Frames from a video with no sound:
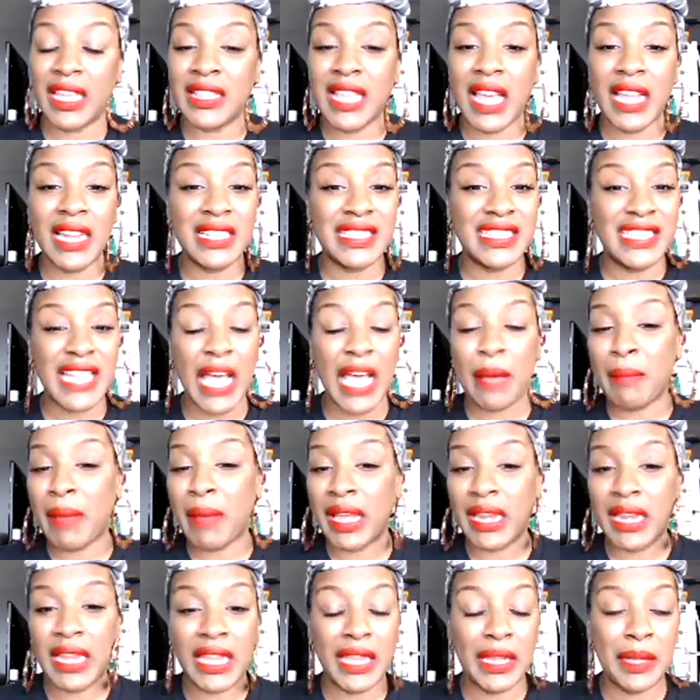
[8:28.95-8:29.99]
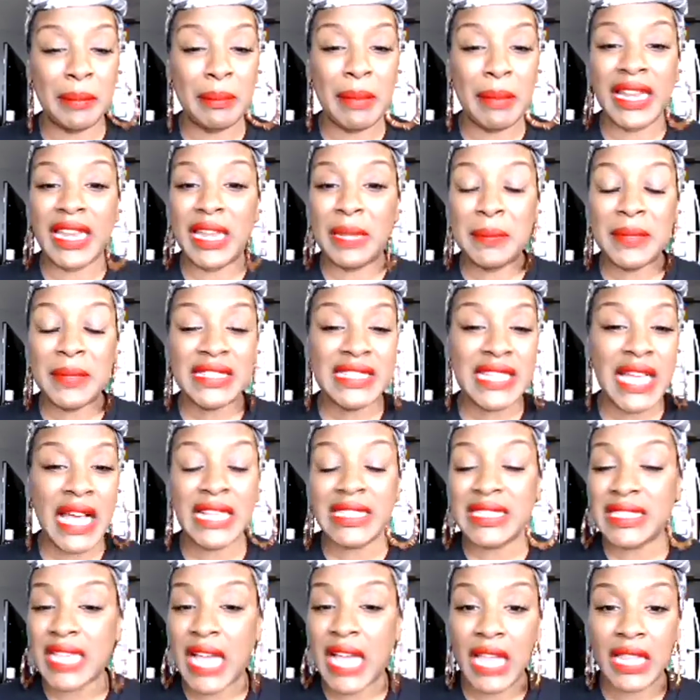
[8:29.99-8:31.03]
That is not my name. My name is
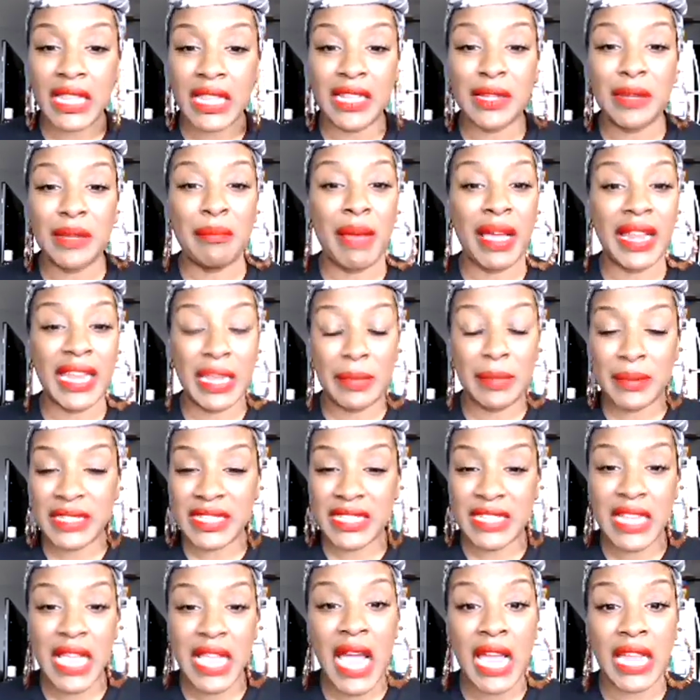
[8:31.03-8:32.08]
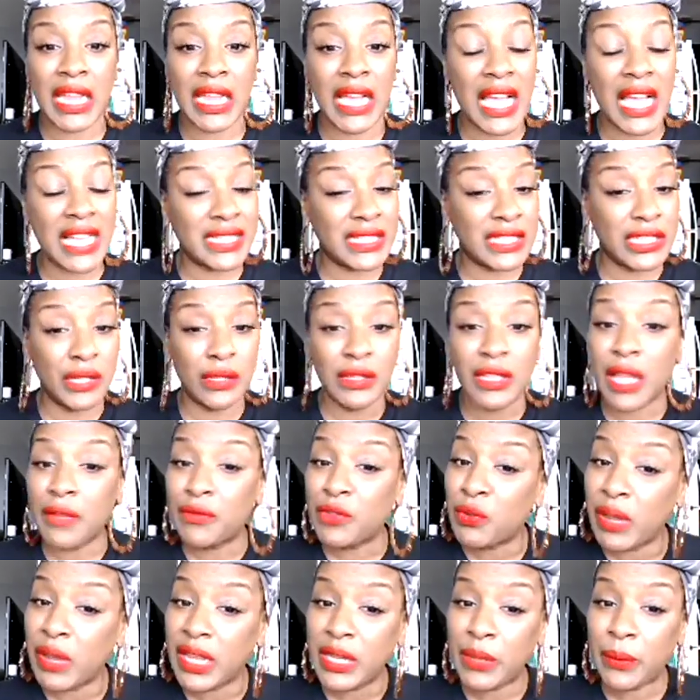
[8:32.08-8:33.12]
not Tala. My name is Taiia. I still love
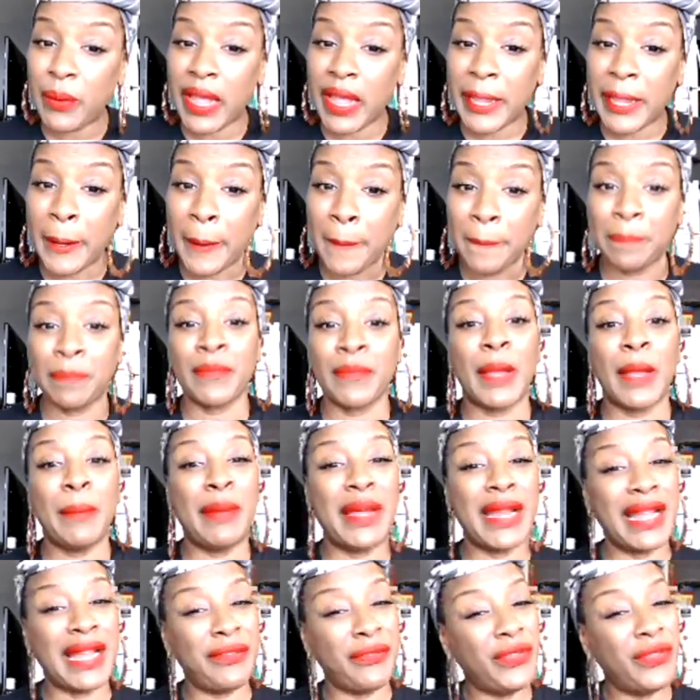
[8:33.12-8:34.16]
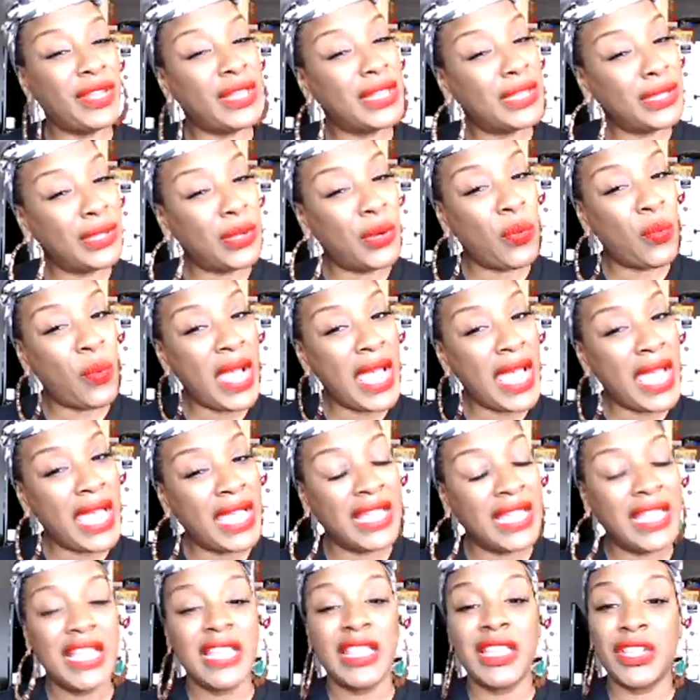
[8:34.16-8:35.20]
you anyway, but I feel a little
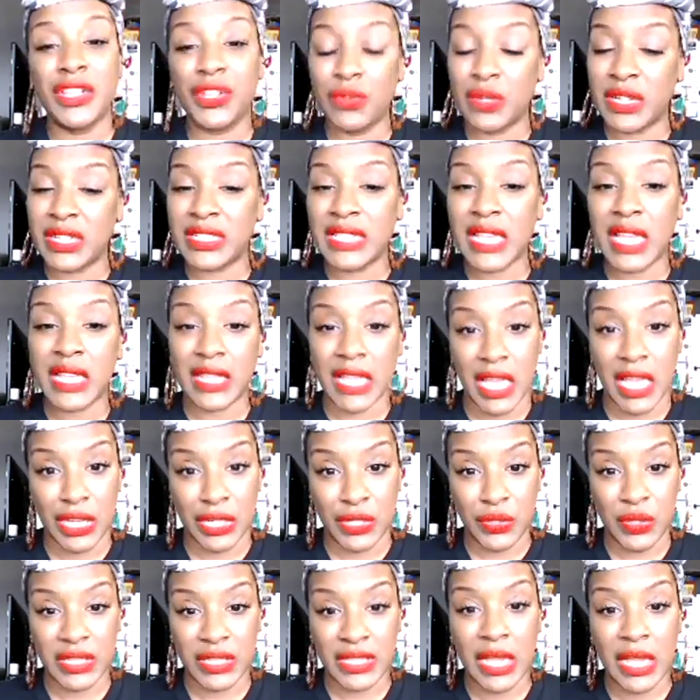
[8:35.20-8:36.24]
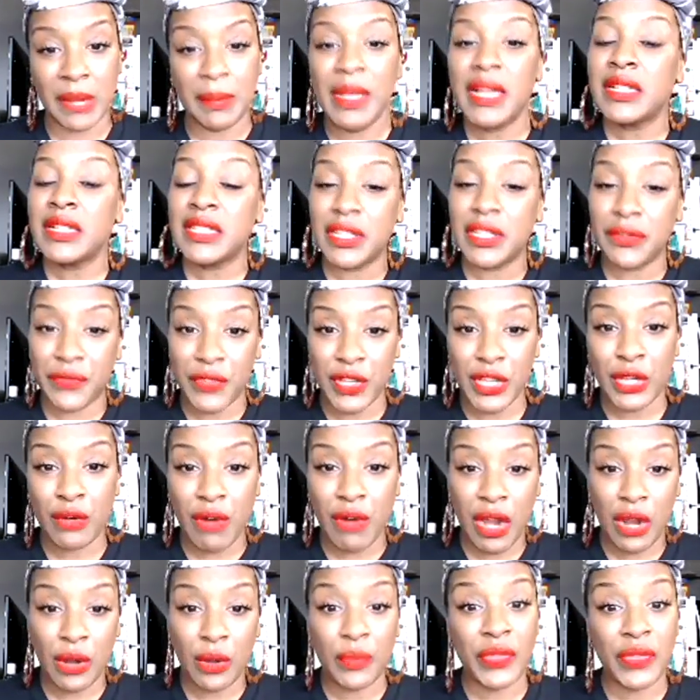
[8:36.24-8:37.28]
way that you didn't take the extra step to figure
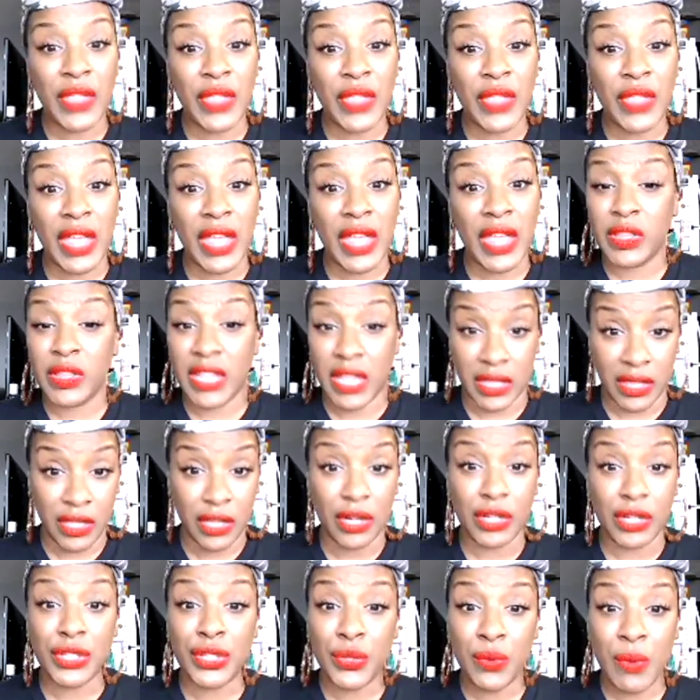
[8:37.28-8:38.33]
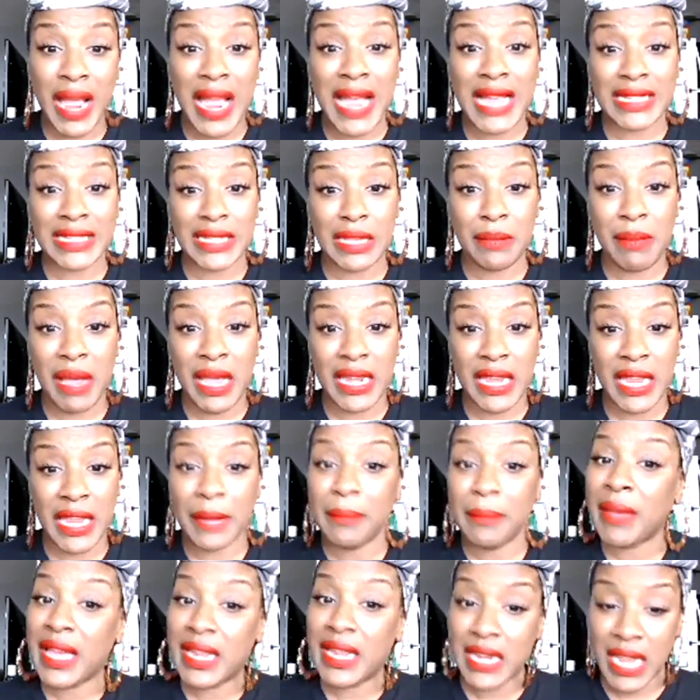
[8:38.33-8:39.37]
out that there are 2 I's in my name
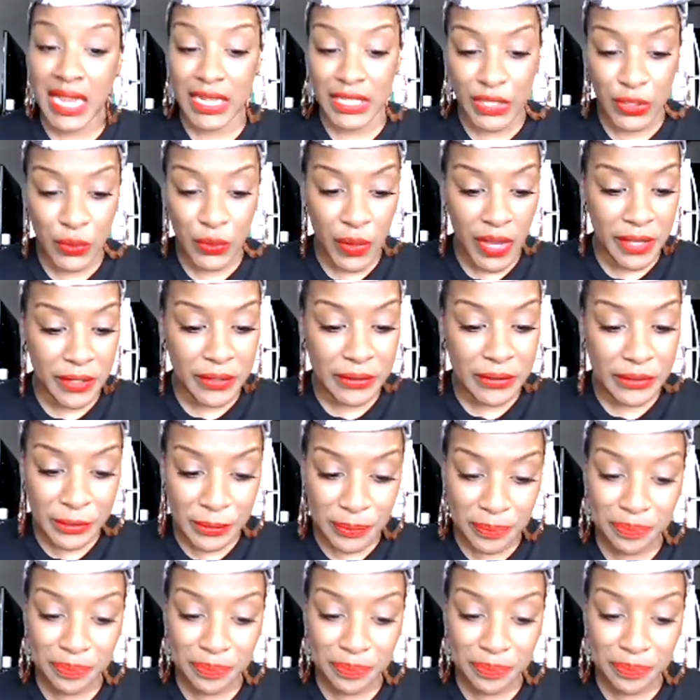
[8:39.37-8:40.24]
and not 2 L's.